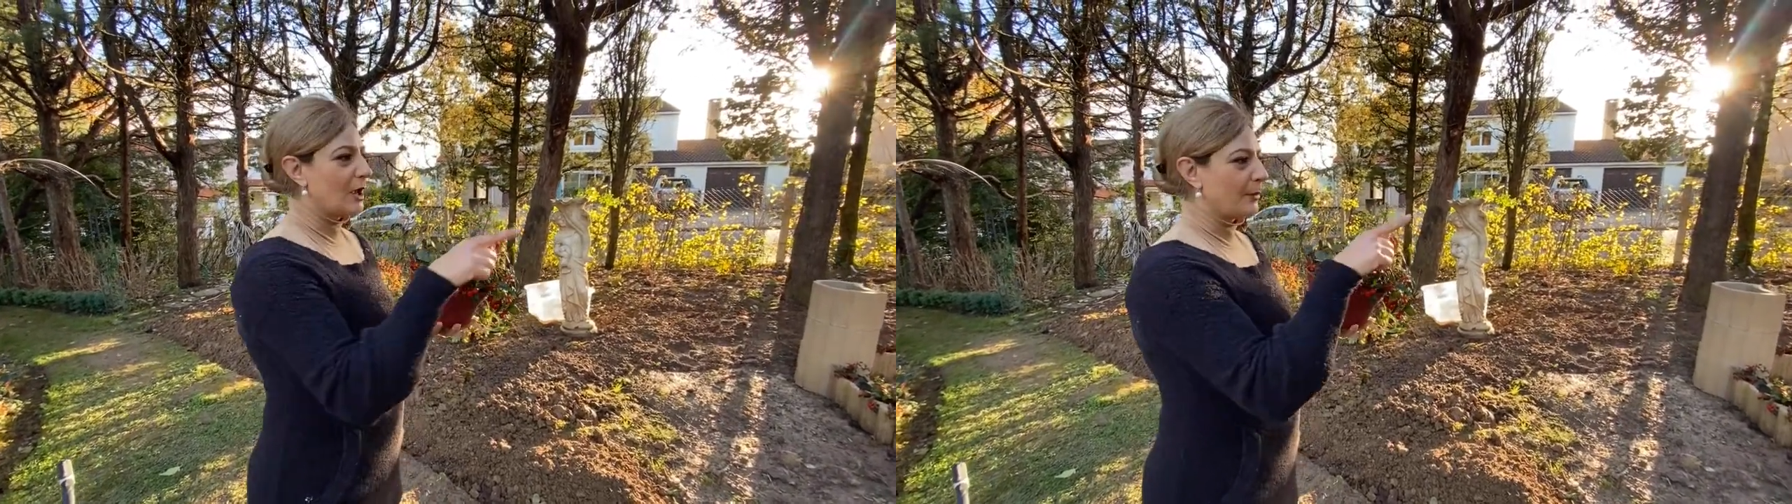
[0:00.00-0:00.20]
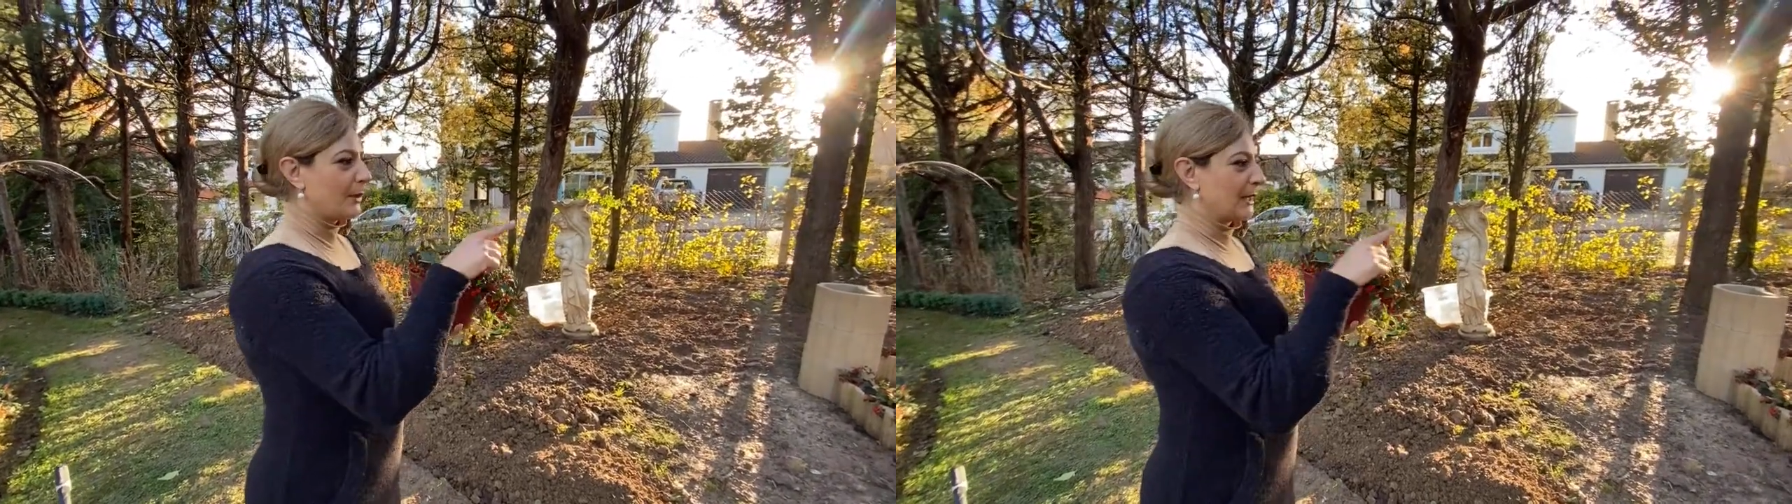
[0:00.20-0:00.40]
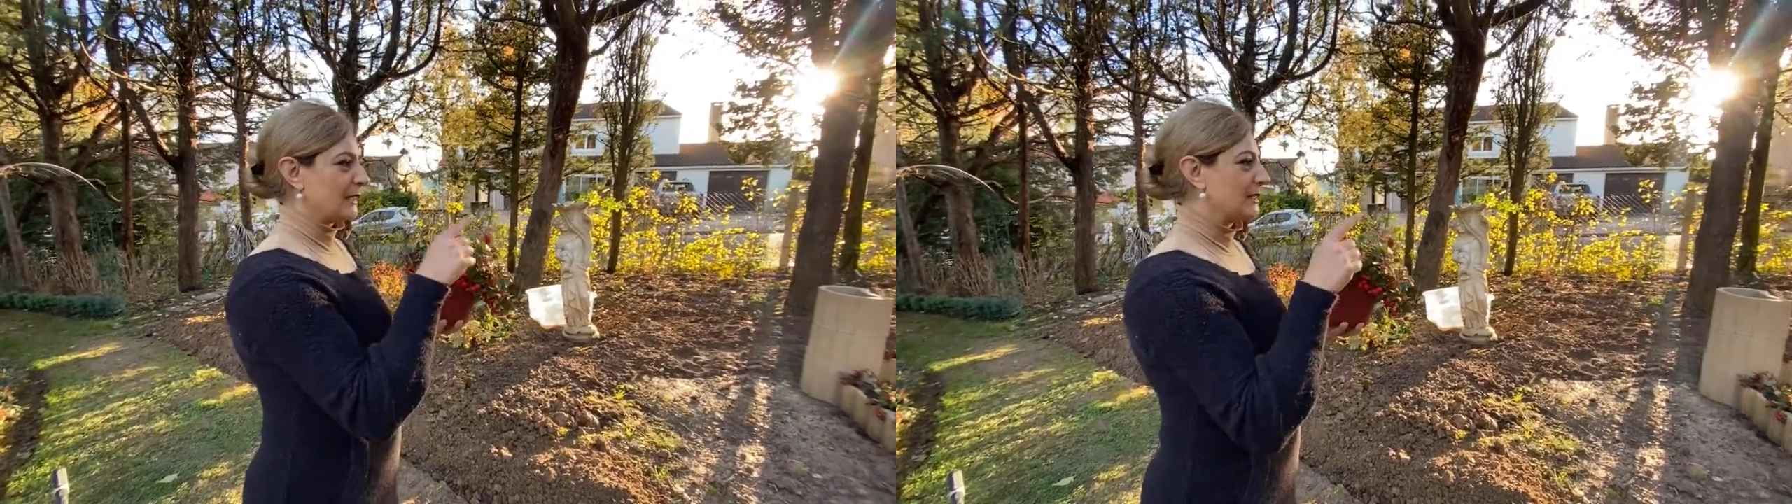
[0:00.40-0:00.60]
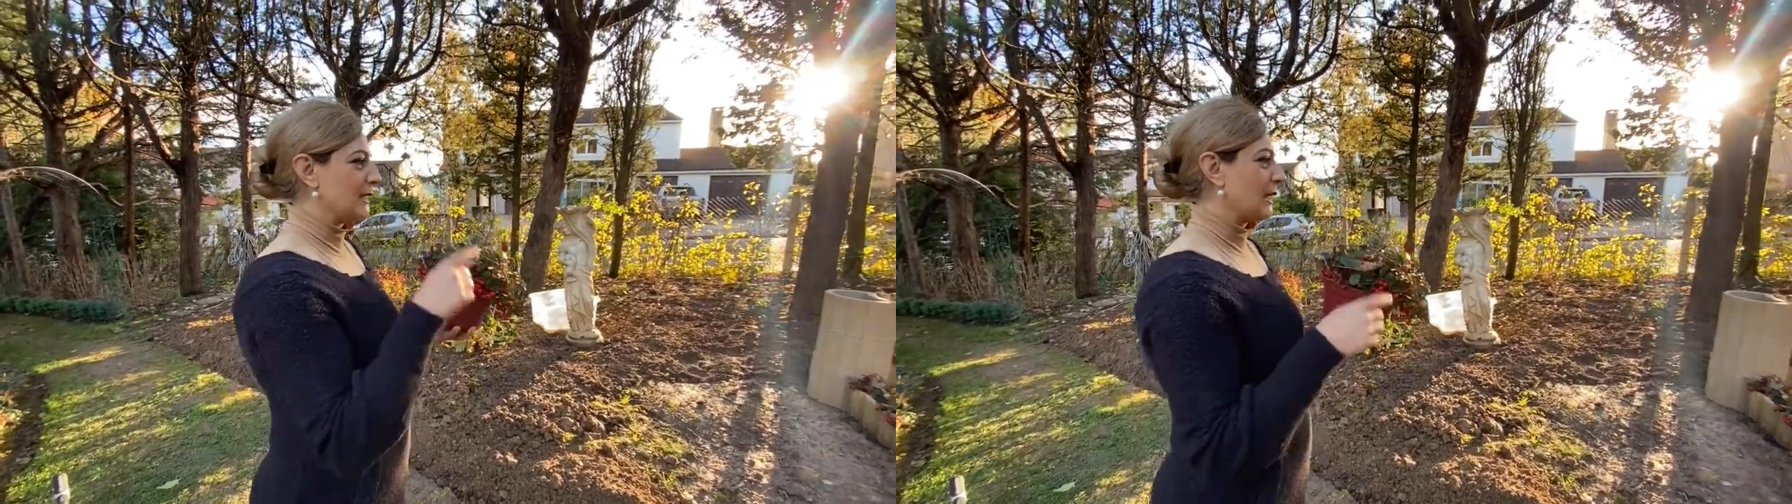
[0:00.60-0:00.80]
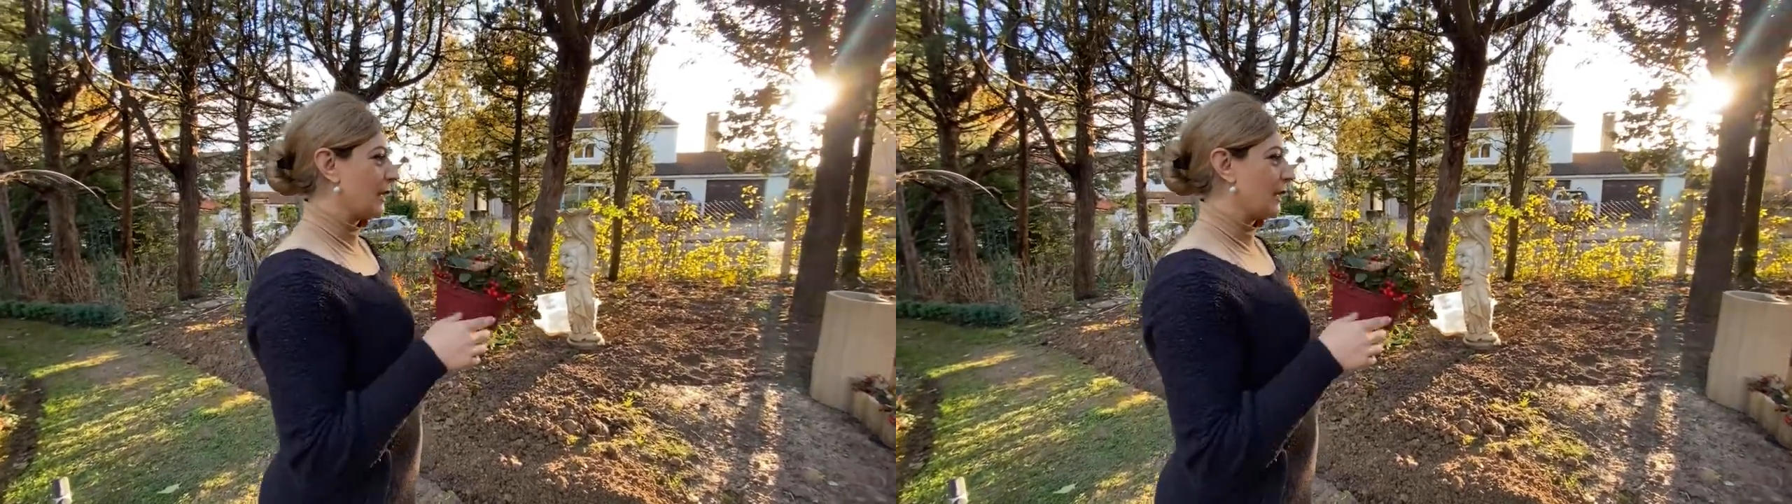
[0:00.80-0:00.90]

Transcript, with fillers: planting